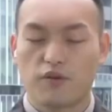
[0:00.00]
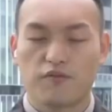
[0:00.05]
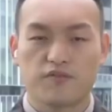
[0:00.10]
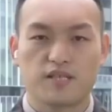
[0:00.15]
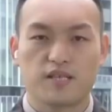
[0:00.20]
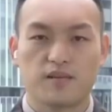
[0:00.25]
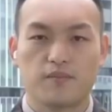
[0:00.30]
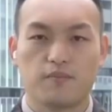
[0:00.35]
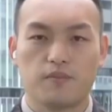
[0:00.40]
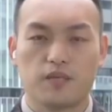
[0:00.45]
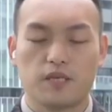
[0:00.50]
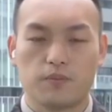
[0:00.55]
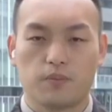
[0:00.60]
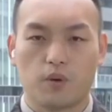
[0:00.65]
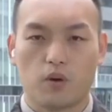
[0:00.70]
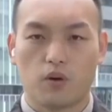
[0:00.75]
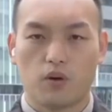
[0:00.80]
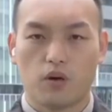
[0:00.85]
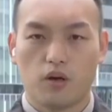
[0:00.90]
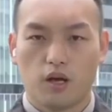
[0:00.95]
seen
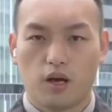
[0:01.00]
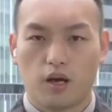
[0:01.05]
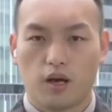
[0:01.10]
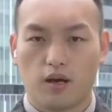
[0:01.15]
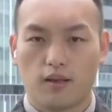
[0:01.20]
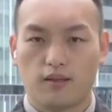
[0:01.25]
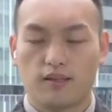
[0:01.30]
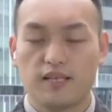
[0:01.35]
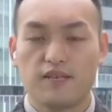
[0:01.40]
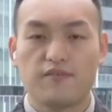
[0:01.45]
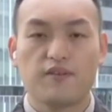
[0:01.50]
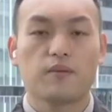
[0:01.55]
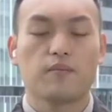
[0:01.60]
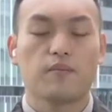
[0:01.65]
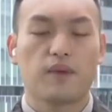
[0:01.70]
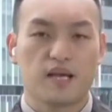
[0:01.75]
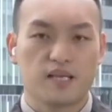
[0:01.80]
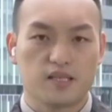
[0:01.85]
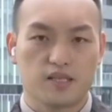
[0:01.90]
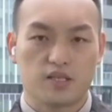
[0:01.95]
people uh, leaving
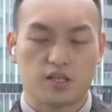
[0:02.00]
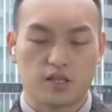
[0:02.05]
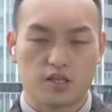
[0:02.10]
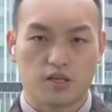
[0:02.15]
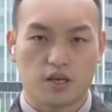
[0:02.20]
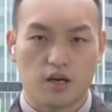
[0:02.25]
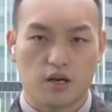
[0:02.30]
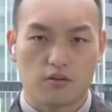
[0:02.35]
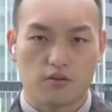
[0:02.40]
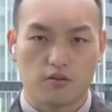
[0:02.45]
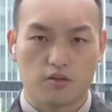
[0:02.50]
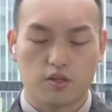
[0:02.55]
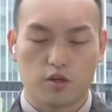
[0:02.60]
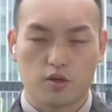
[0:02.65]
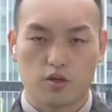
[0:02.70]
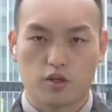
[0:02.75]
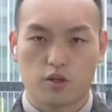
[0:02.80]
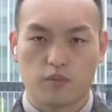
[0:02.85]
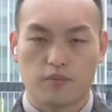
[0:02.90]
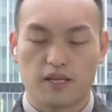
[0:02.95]
messages on
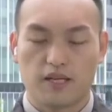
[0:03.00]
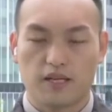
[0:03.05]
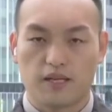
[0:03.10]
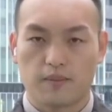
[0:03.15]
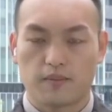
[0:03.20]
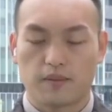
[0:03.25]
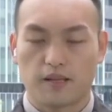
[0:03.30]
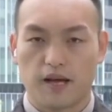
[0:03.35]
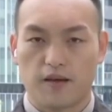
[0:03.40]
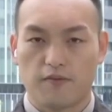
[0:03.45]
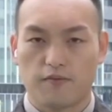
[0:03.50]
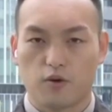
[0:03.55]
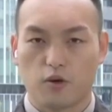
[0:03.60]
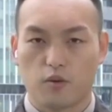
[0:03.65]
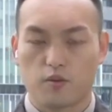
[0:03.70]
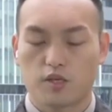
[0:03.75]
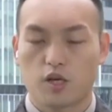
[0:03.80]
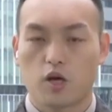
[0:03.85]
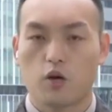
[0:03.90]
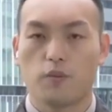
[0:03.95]
social media
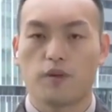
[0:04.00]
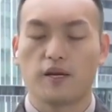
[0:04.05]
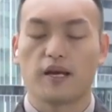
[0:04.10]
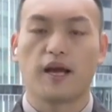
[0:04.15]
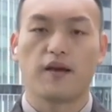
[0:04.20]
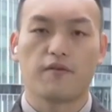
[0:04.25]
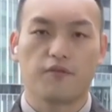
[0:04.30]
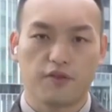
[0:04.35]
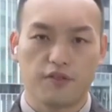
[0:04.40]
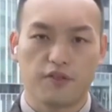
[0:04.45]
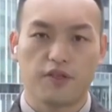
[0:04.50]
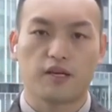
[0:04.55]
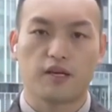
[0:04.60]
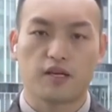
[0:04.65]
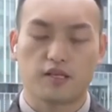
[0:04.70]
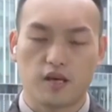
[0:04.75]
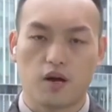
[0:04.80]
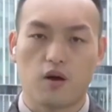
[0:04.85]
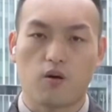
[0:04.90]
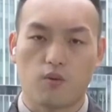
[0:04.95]
platforms, hoping everything is
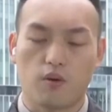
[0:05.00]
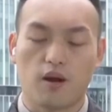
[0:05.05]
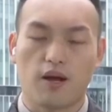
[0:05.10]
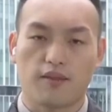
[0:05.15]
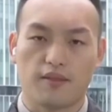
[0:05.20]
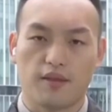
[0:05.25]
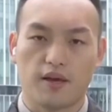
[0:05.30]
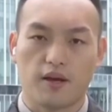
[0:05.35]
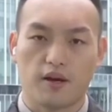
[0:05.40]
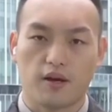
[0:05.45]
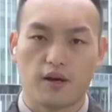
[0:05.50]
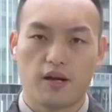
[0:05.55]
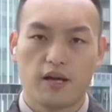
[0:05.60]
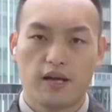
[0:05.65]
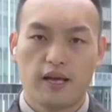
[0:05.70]
all right there,